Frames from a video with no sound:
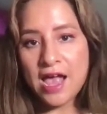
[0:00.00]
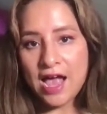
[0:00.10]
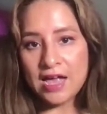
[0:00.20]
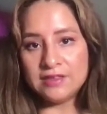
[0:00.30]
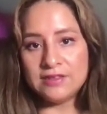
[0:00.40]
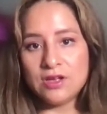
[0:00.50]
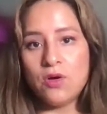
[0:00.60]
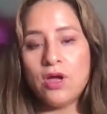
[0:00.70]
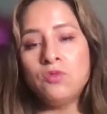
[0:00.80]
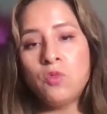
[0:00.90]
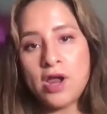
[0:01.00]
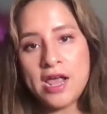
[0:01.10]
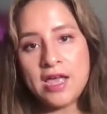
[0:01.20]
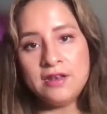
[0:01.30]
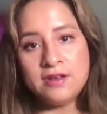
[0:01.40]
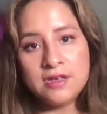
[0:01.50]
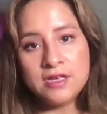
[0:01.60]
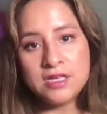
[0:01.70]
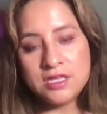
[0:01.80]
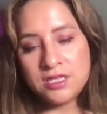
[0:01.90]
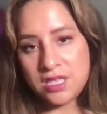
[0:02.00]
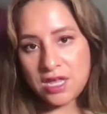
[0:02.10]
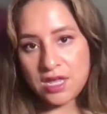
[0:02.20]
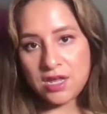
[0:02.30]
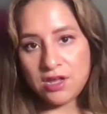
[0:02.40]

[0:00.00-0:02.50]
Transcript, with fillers: And so, on one end, the